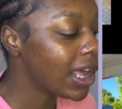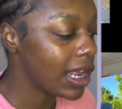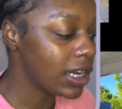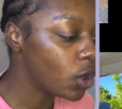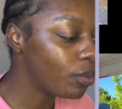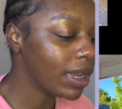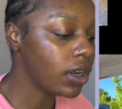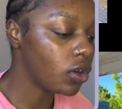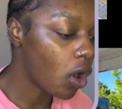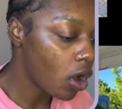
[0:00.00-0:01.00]
a little bit
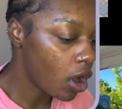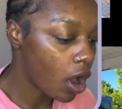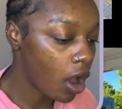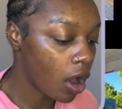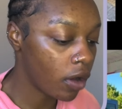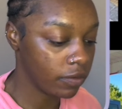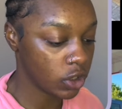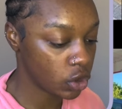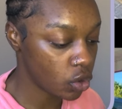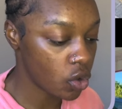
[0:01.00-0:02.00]
longer of a
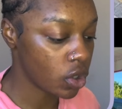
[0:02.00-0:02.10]
short,